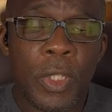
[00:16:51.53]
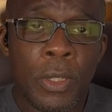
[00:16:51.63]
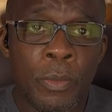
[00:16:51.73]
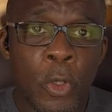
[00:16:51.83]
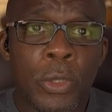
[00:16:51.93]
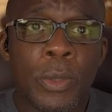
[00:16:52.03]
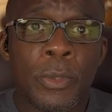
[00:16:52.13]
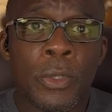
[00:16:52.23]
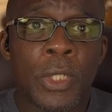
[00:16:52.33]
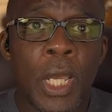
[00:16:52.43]
multiple
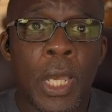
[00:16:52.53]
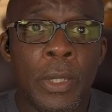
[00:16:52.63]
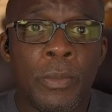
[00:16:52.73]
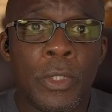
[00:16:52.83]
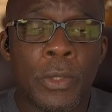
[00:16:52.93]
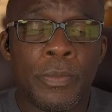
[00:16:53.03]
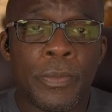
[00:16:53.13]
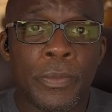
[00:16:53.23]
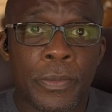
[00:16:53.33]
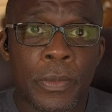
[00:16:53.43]
times
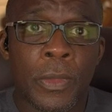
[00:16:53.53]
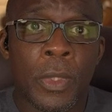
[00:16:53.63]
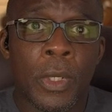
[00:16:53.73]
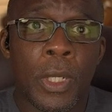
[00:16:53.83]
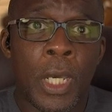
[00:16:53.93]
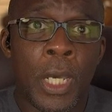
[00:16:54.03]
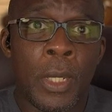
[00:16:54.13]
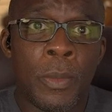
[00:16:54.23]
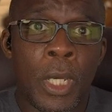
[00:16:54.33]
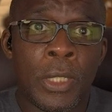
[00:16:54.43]

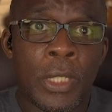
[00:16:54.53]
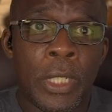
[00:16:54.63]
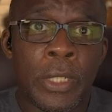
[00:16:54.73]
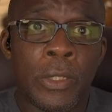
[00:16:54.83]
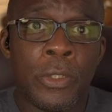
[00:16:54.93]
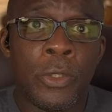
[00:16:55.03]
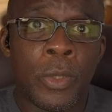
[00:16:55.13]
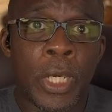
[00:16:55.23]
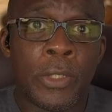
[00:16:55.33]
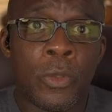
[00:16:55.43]
until you
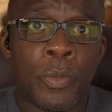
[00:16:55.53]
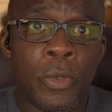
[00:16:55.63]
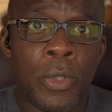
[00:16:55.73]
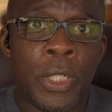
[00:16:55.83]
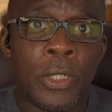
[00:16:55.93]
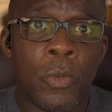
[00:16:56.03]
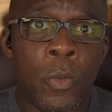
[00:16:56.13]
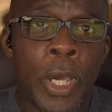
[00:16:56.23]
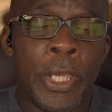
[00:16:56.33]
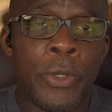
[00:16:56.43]
get to a point
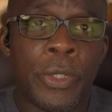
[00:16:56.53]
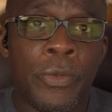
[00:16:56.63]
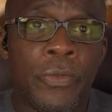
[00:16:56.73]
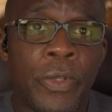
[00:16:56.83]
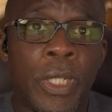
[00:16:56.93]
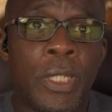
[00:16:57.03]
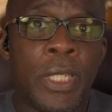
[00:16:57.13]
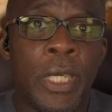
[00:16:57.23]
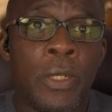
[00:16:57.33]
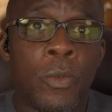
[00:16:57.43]
where you can fill it
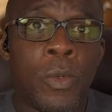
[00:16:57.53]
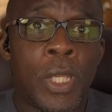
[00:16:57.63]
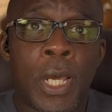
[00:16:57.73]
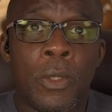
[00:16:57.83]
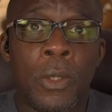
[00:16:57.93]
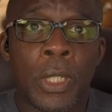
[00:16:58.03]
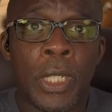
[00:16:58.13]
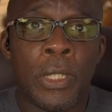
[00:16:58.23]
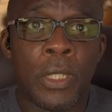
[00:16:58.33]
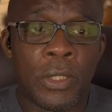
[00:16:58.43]
in without looking
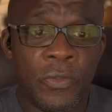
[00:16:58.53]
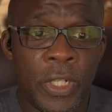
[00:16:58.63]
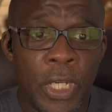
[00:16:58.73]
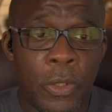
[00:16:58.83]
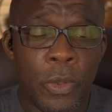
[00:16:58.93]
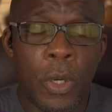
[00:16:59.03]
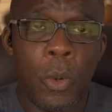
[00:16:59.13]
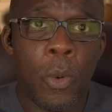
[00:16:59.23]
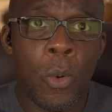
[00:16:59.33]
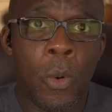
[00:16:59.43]
at this video
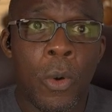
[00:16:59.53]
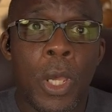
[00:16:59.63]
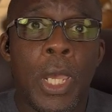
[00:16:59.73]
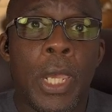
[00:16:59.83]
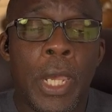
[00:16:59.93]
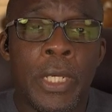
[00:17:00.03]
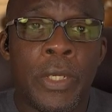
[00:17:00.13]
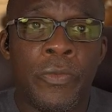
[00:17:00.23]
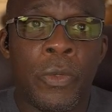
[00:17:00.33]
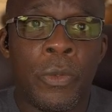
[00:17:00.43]
or any
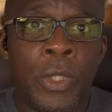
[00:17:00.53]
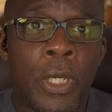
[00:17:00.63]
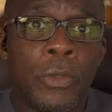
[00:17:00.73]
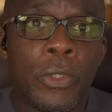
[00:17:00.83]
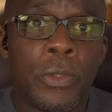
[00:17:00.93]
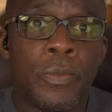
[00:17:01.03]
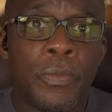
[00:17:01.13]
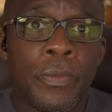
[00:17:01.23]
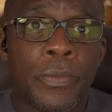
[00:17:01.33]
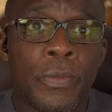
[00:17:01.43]
of your notes.
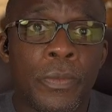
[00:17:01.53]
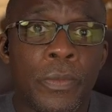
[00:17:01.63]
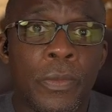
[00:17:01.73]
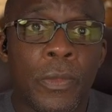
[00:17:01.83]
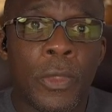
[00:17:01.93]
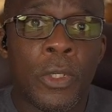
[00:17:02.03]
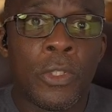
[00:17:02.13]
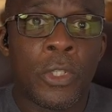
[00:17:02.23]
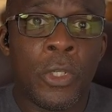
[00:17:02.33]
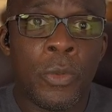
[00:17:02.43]

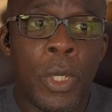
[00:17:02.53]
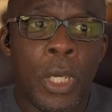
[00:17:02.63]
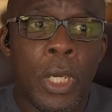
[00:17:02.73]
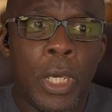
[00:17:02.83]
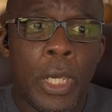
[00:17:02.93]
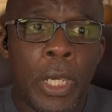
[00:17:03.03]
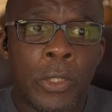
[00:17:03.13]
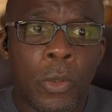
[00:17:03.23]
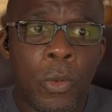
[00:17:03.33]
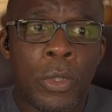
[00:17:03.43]
So it's all